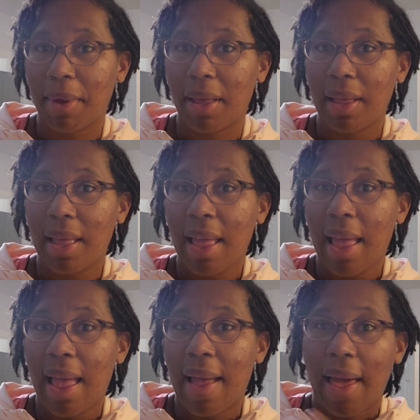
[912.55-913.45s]
But
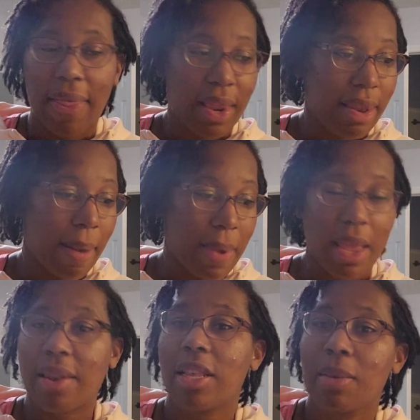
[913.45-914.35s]
I think that'll be
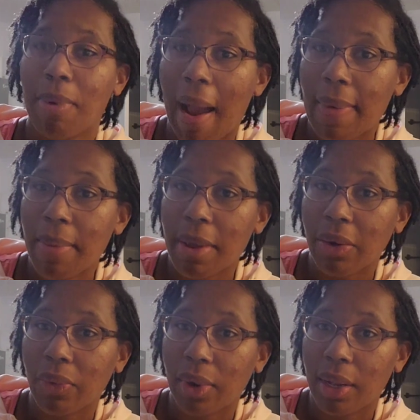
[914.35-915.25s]
it. This will probably be
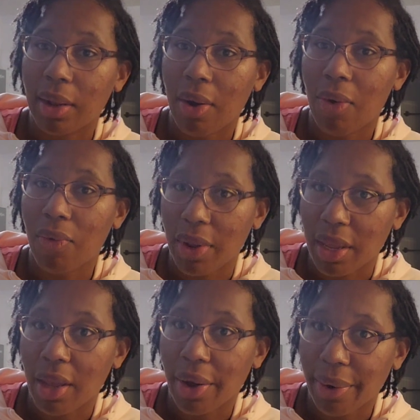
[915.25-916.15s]
a really long
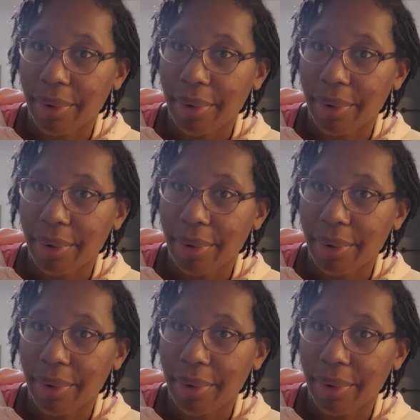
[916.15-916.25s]
video.